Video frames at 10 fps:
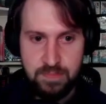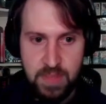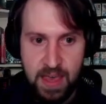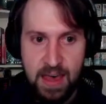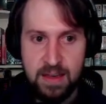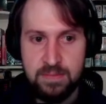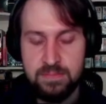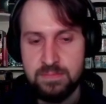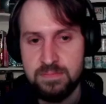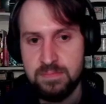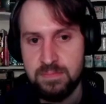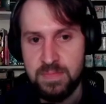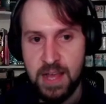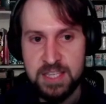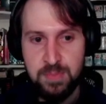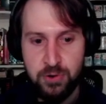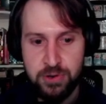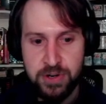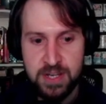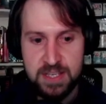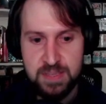Yeah. Not supporting is